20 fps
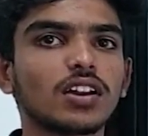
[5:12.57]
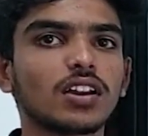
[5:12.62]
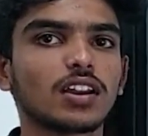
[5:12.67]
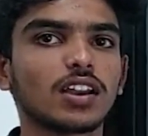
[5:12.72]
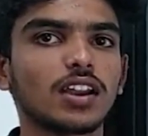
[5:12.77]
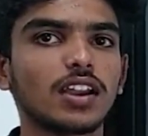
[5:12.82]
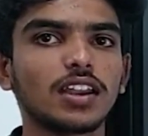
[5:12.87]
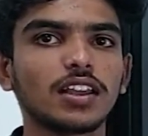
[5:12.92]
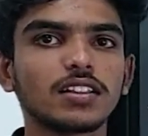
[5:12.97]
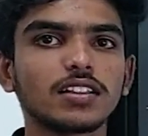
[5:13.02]

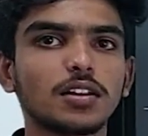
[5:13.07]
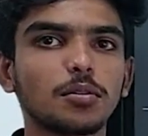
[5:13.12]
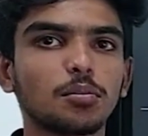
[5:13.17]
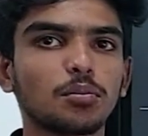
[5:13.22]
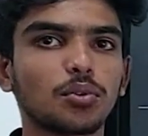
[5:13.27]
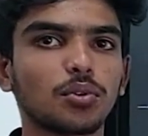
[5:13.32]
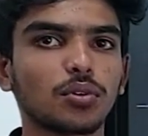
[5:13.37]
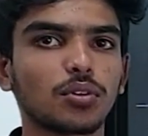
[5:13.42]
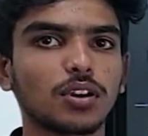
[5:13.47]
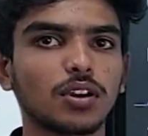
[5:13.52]
writing the
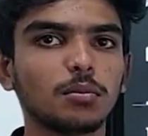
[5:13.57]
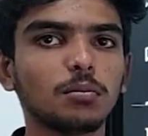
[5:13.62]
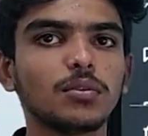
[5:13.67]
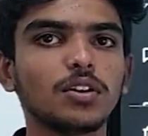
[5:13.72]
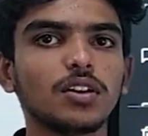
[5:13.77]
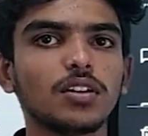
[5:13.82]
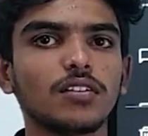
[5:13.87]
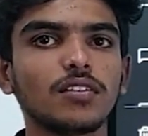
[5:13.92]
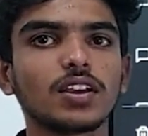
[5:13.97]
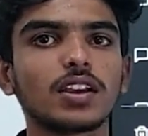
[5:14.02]
program,
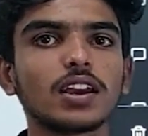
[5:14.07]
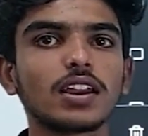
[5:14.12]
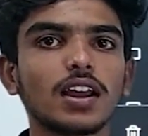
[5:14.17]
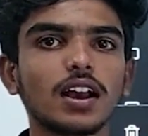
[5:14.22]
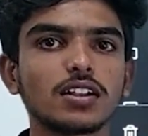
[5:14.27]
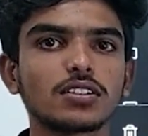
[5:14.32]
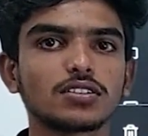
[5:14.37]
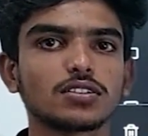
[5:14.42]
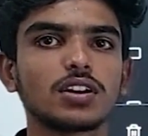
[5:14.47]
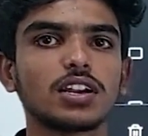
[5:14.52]
we can
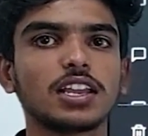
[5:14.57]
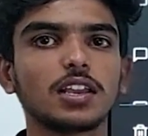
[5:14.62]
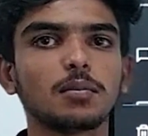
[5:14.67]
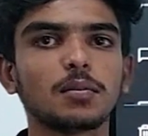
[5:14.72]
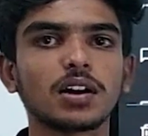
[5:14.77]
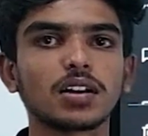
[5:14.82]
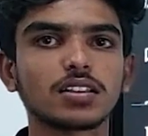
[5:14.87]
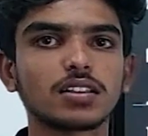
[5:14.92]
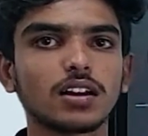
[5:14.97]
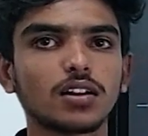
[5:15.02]
also
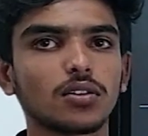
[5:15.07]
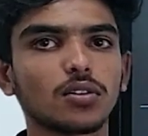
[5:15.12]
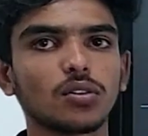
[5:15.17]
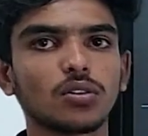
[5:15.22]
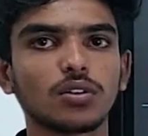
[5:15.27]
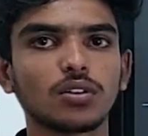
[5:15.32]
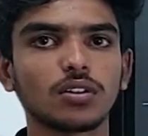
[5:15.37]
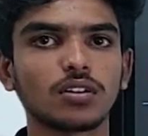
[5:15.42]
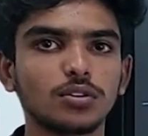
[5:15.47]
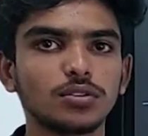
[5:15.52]
debug the
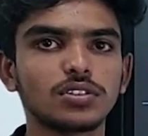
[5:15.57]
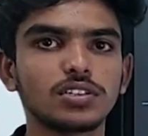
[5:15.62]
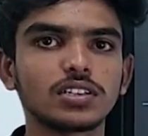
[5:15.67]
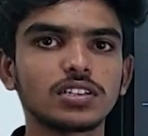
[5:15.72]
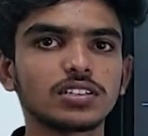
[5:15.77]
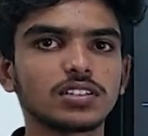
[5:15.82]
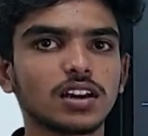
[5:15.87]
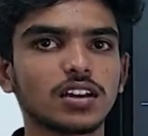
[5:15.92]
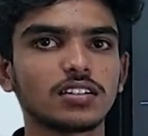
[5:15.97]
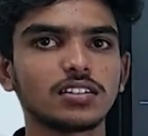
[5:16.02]
code
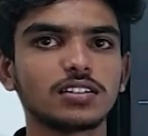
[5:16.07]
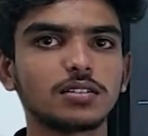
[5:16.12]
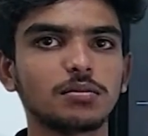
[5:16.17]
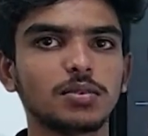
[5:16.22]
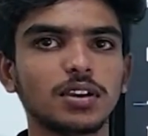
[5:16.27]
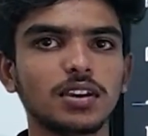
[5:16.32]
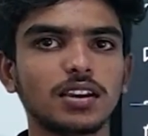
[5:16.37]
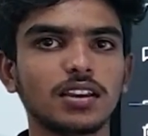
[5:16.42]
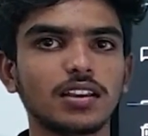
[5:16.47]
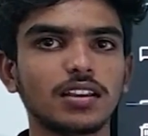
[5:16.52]
using
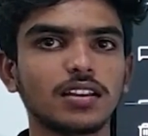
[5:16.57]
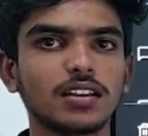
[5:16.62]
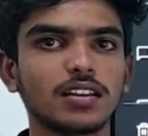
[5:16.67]
ChatGPT.